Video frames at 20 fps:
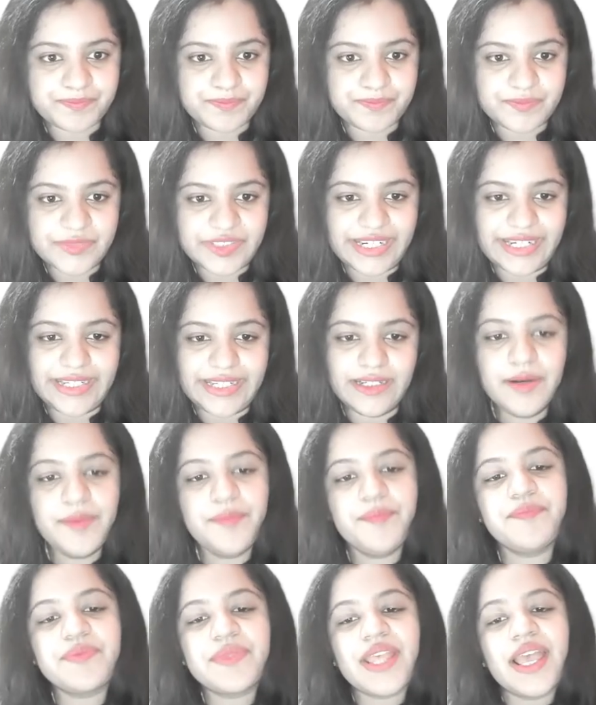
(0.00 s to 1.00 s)
Clear?
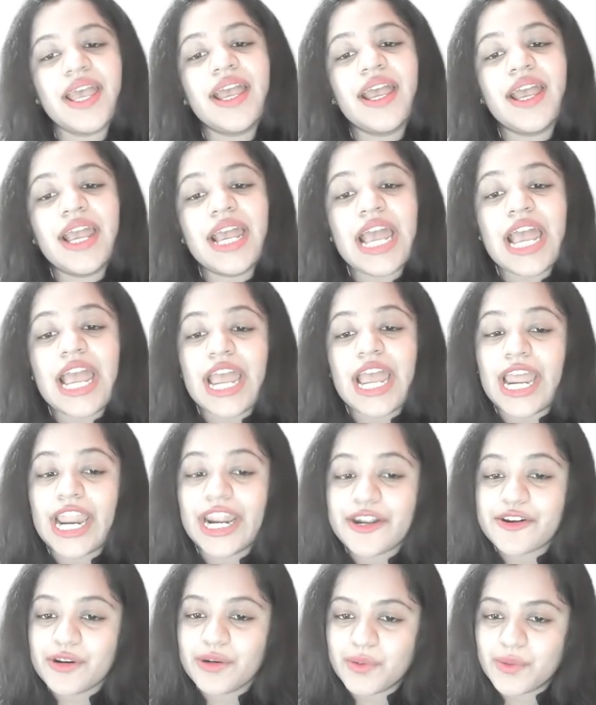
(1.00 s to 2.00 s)

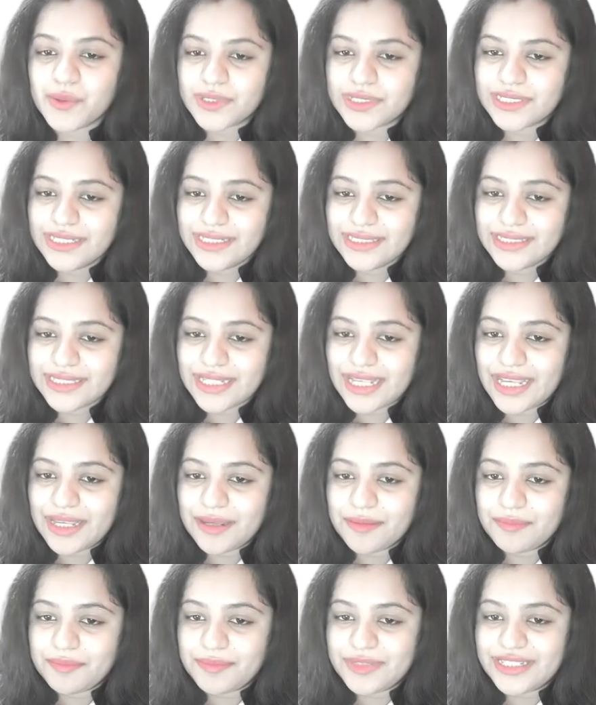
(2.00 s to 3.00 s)
Heterologous
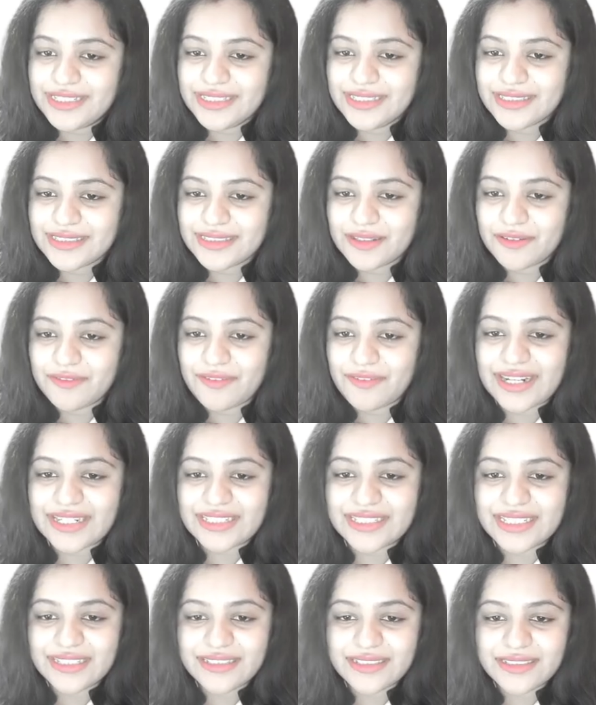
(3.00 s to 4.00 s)
means the
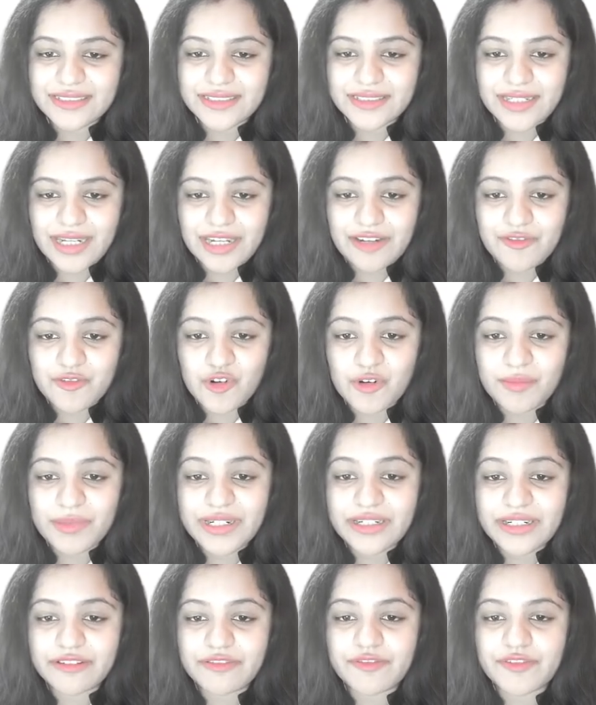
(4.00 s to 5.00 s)
vaccine is derived from a
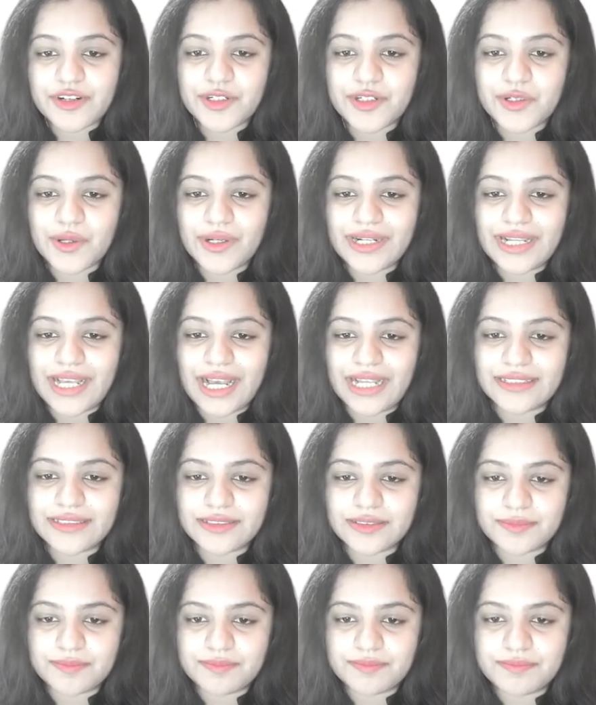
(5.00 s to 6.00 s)
different
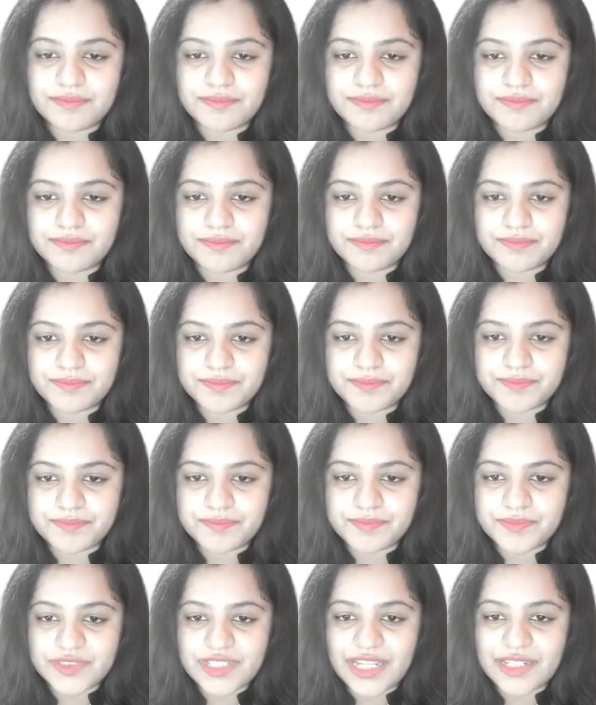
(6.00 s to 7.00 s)
organism
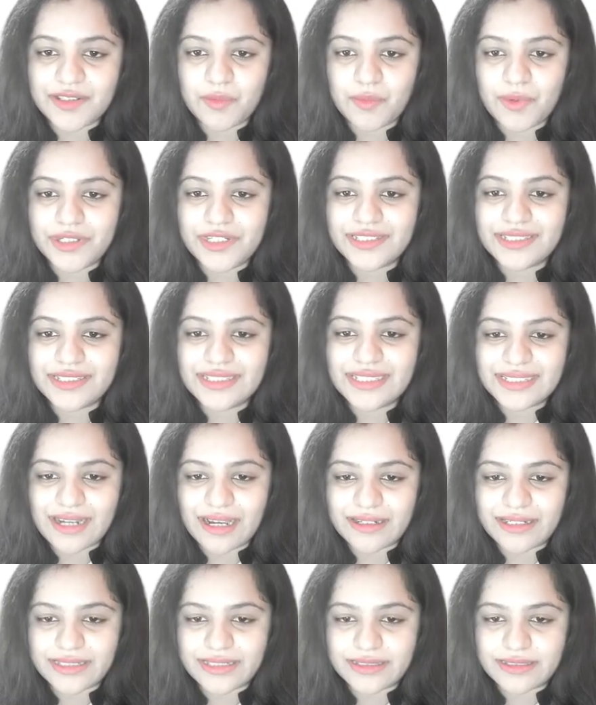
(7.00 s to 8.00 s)
than the one it is
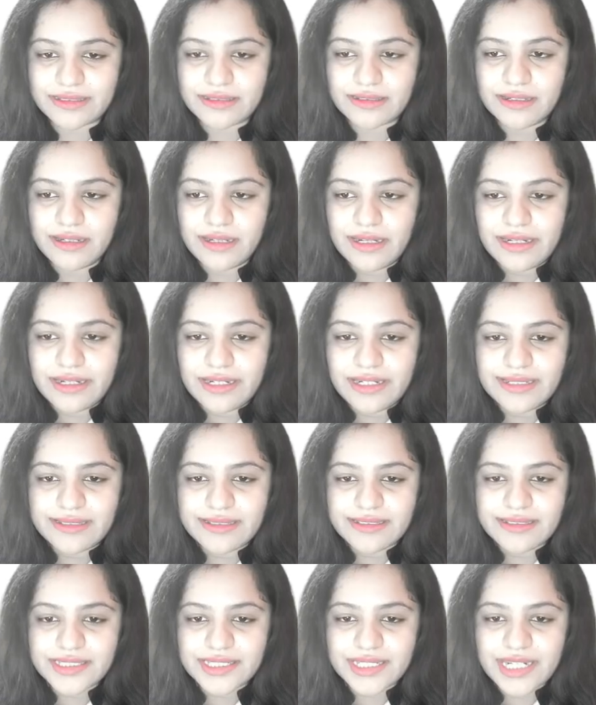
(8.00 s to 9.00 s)
targeting. It is
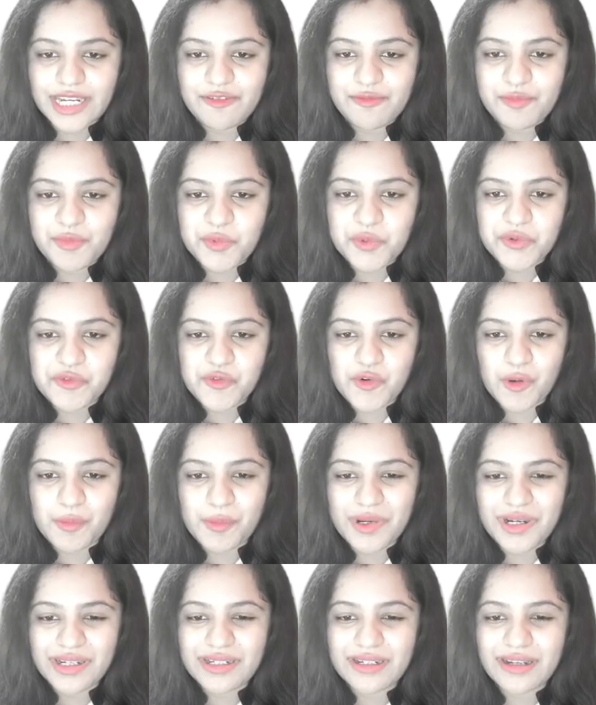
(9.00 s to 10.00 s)
derived more from a
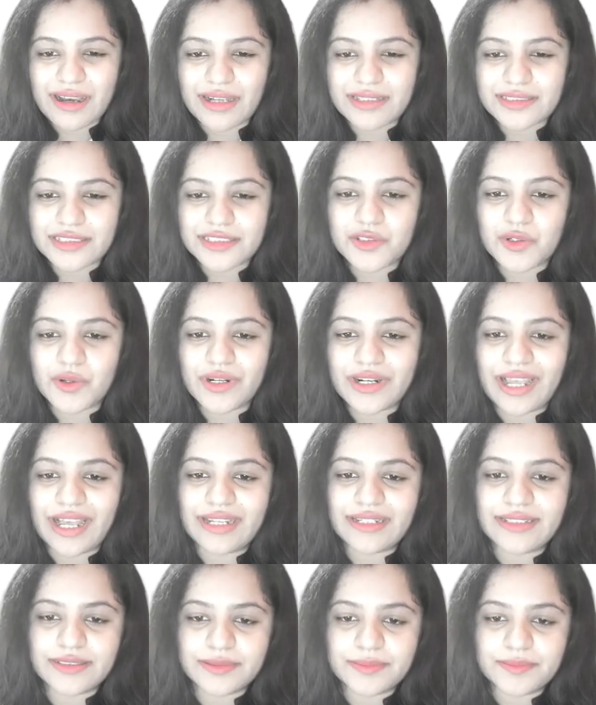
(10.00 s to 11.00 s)
cousin
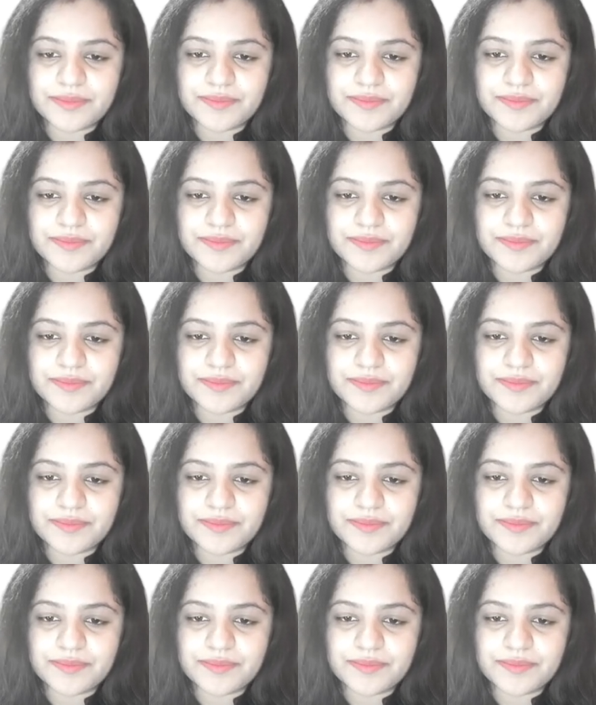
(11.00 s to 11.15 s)
organism.